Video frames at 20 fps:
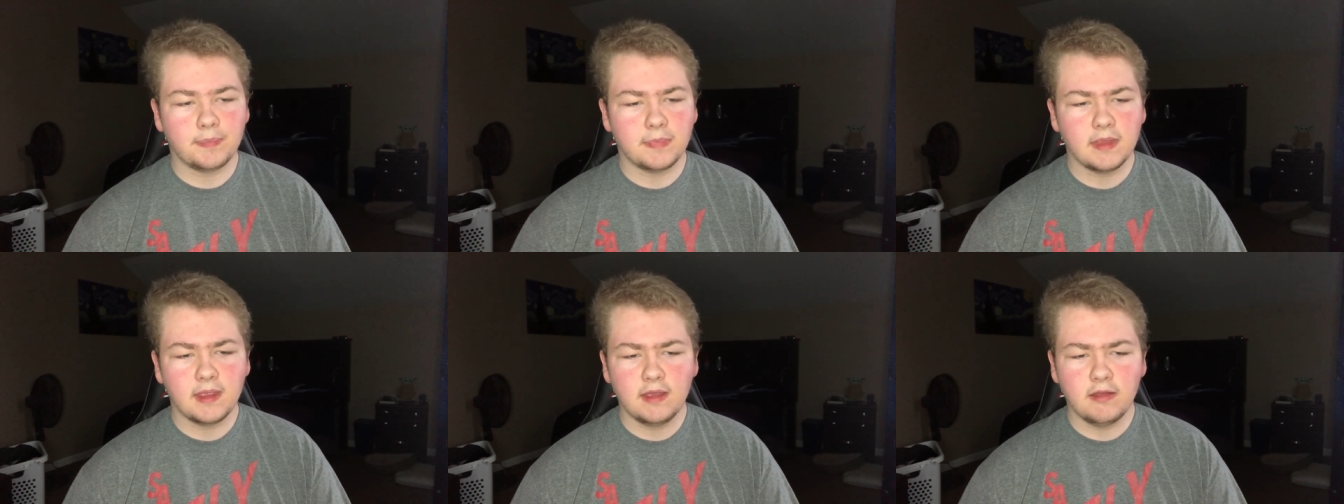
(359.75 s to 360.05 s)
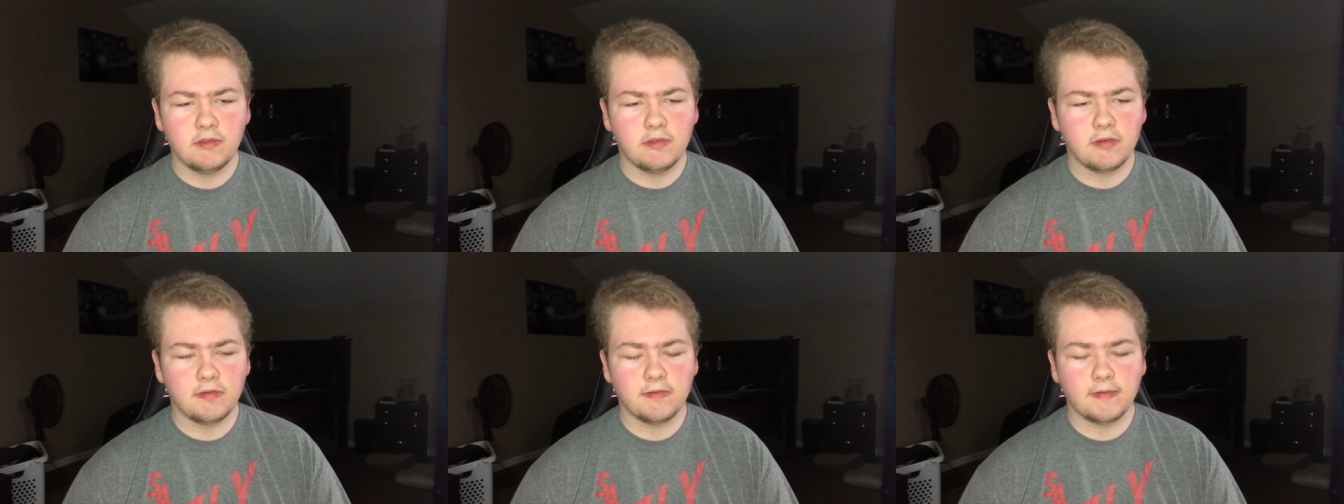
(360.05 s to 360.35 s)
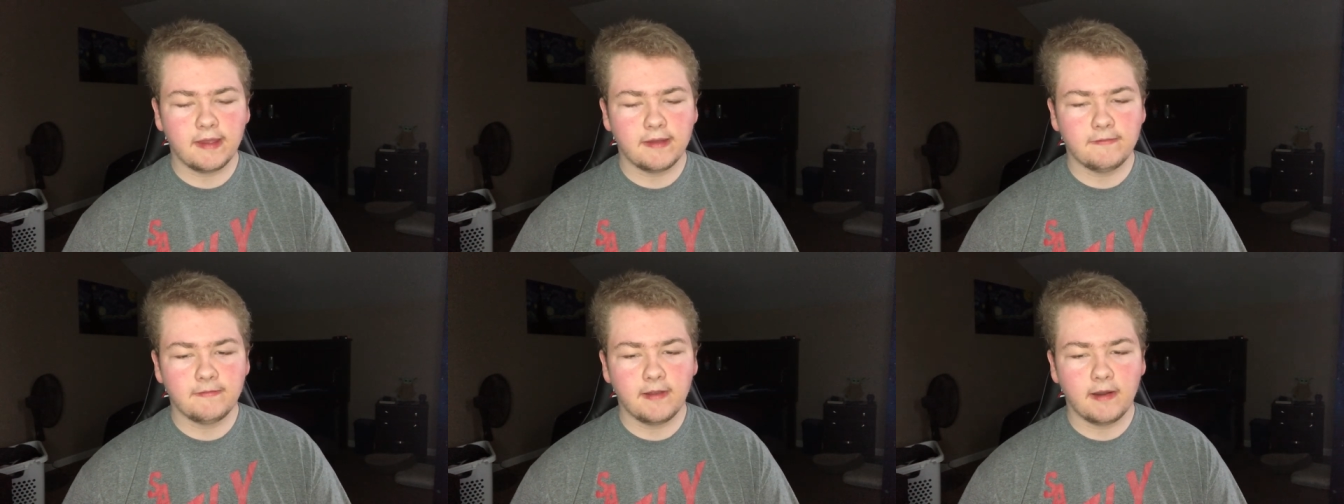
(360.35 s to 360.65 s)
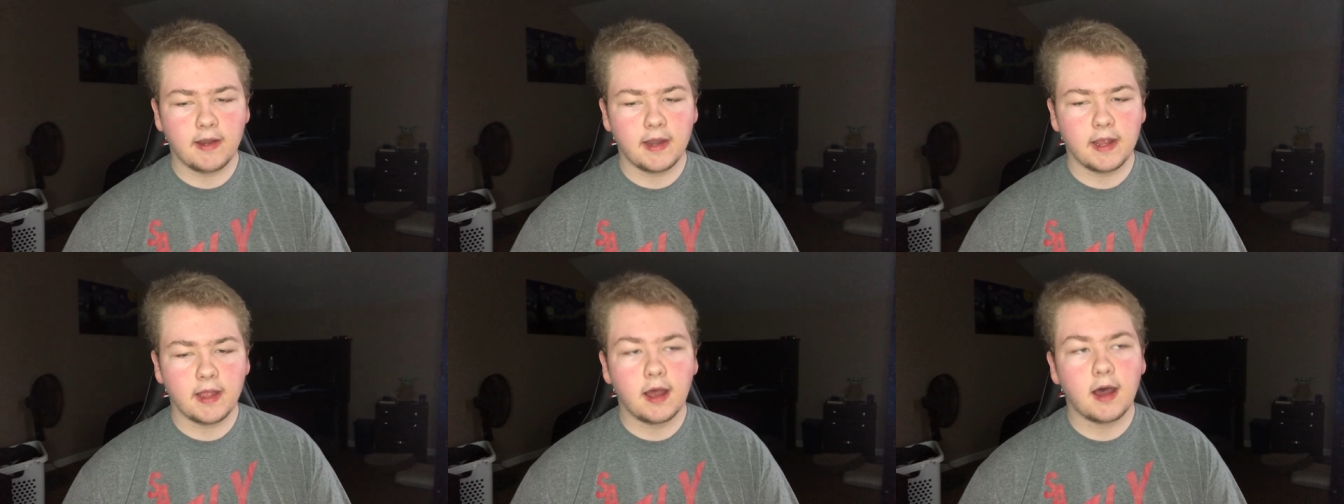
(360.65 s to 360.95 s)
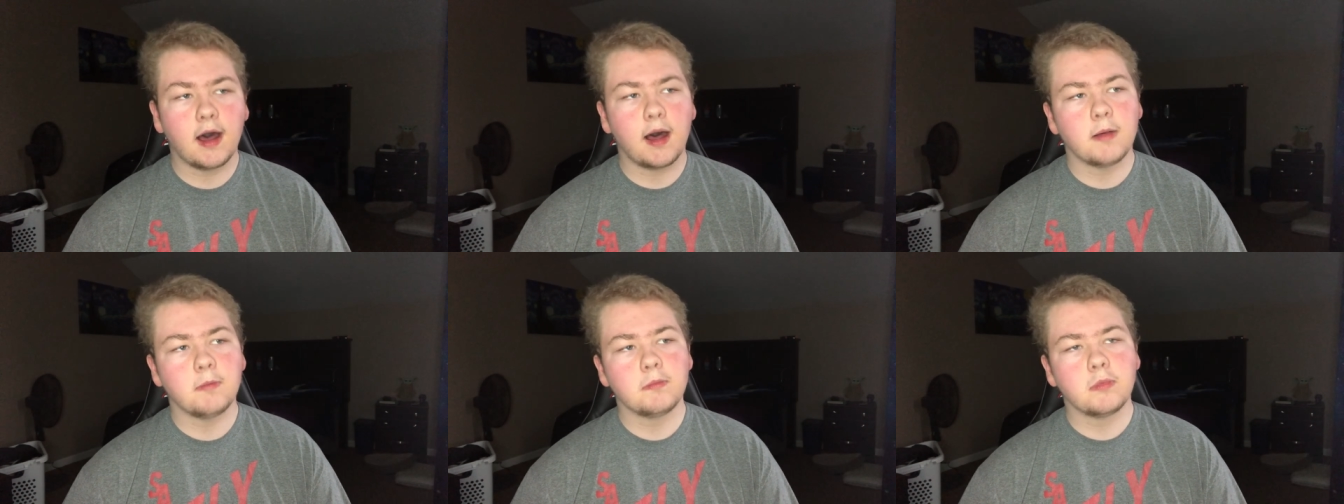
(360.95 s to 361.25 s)
he's just like very
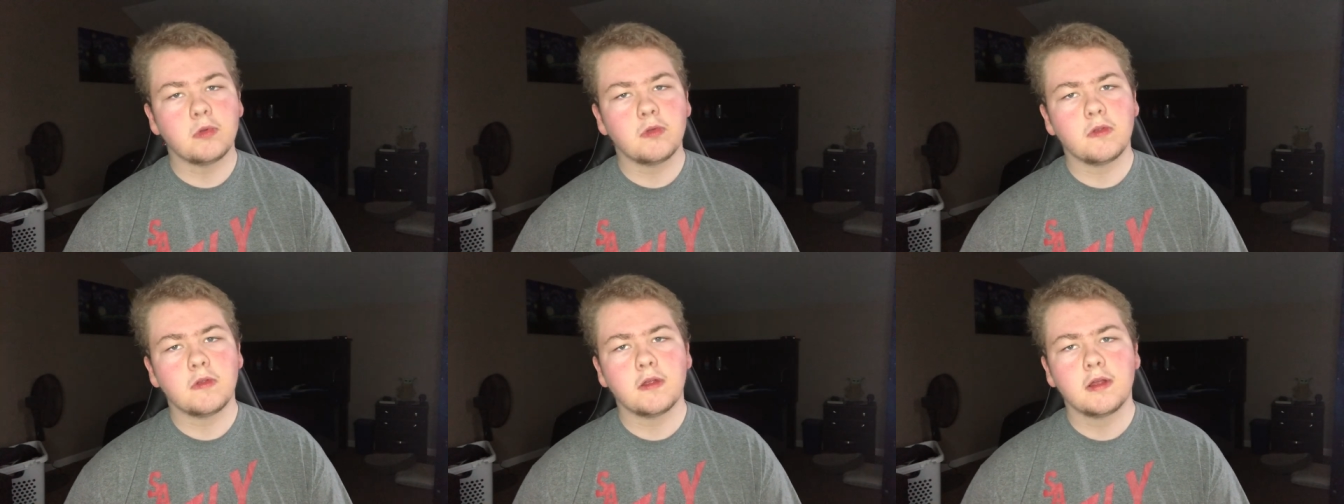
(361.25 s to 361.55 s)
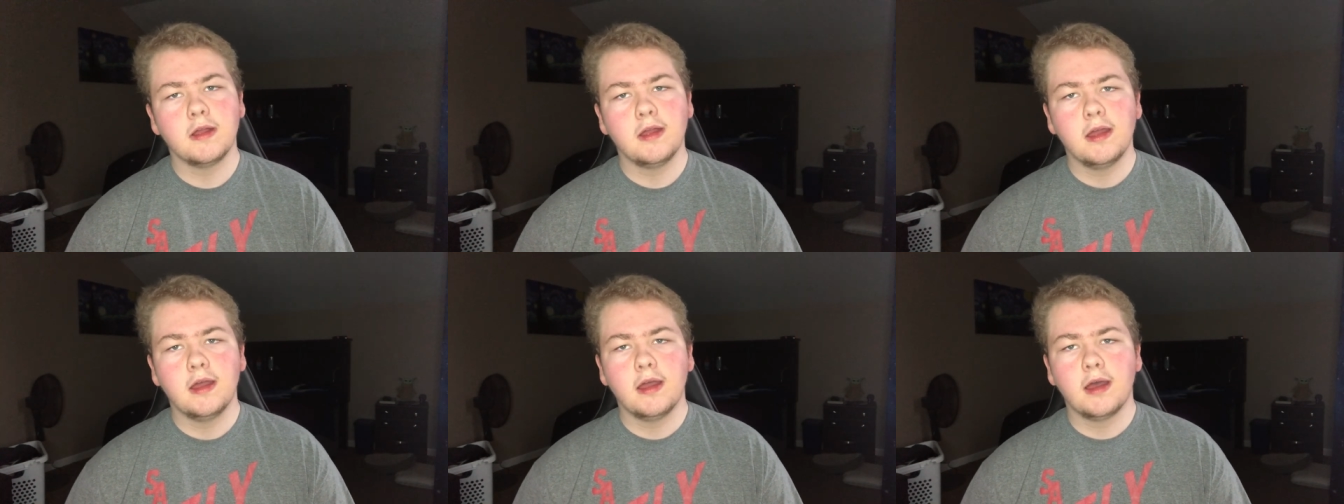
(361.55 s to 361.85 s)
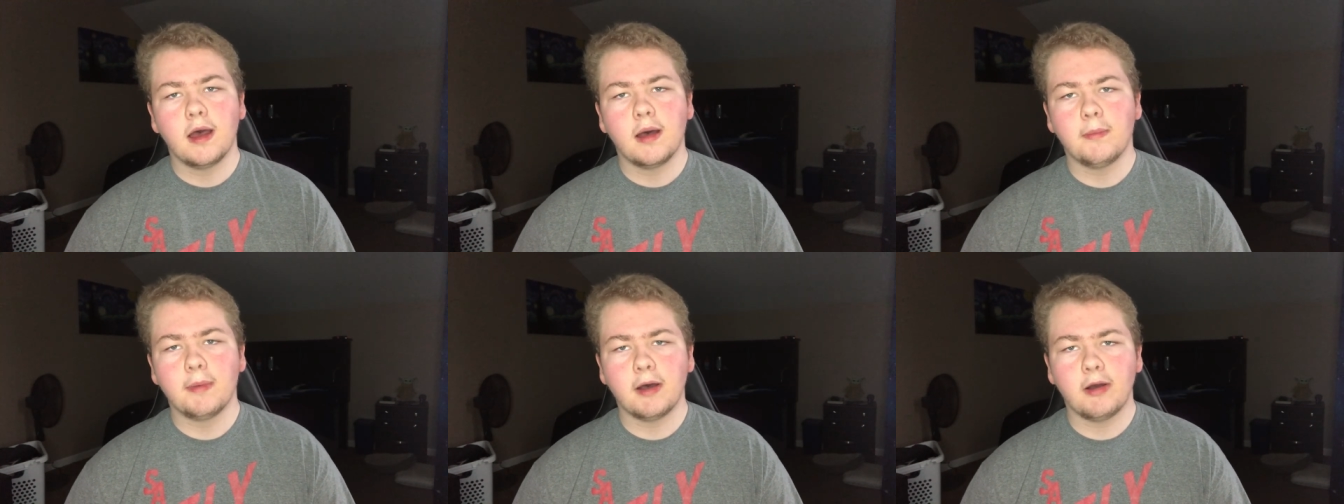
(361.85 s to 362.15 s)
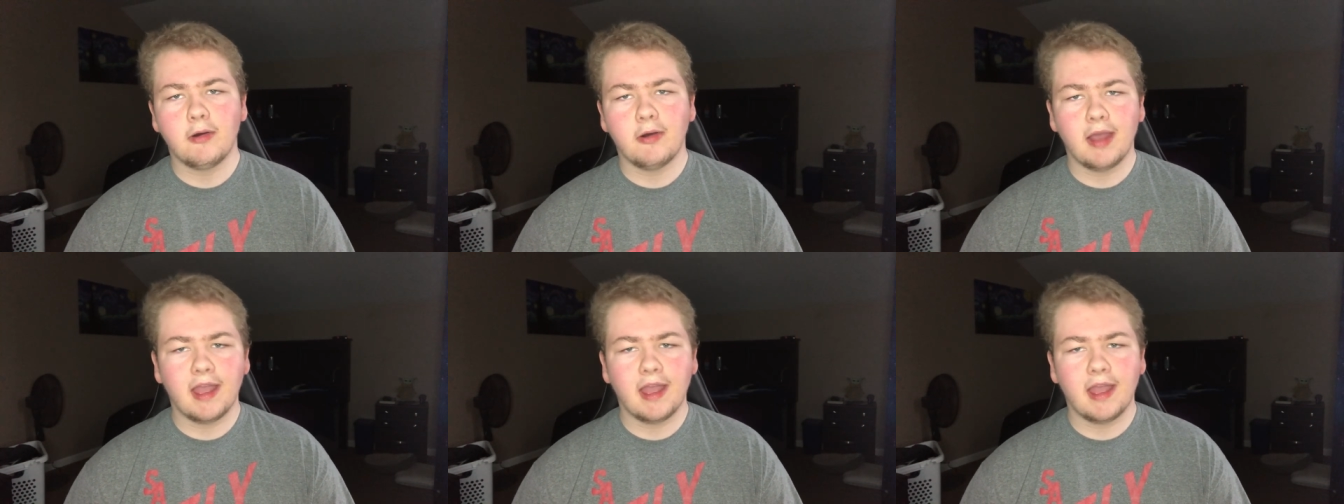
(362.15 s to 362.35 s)
humble about